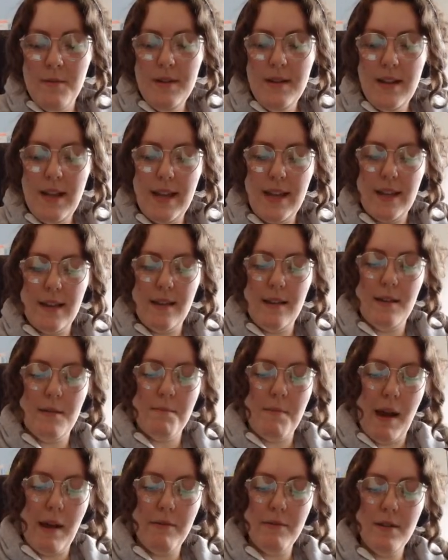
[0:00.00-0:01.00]
like a
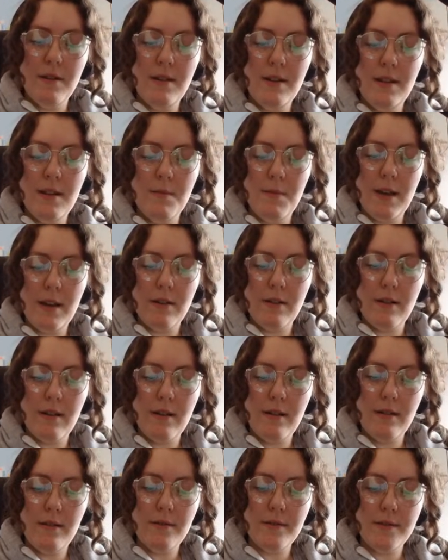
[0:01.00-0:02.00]
mountain in the
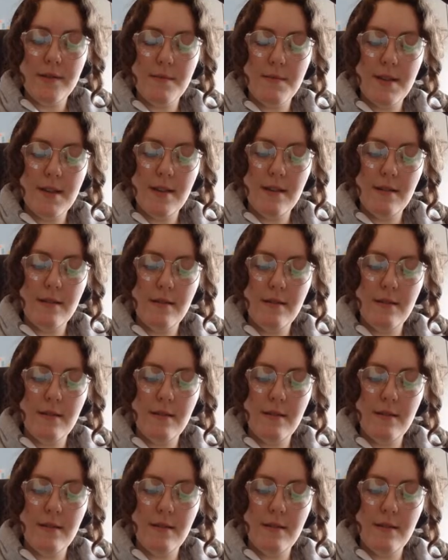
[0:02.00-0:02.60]
background or something,